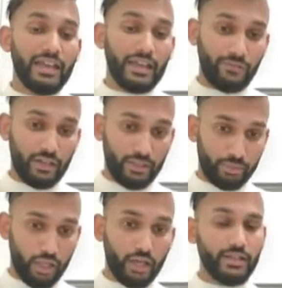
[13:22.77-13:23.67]
If there's a
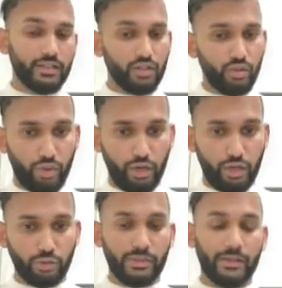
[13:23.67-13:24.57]
blockage,
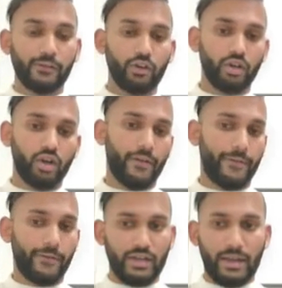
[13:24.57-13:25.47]
reduced blood flow causes
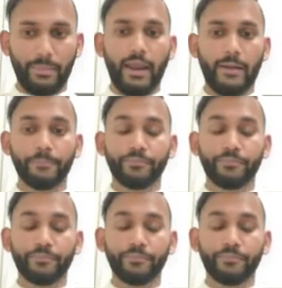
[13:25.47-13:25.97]
us to have pain.